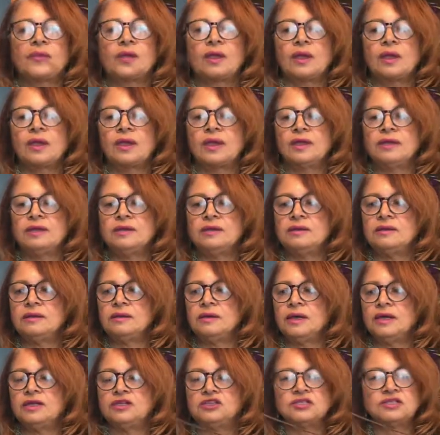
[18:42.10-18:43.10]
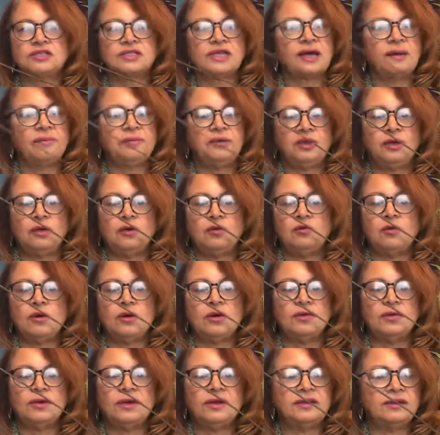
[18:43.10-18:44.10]
and I just happened to go
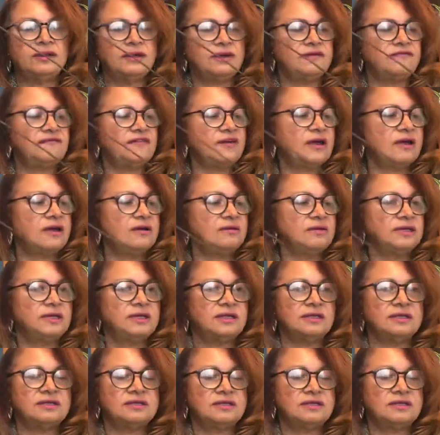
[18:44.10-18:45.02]
out and I found it.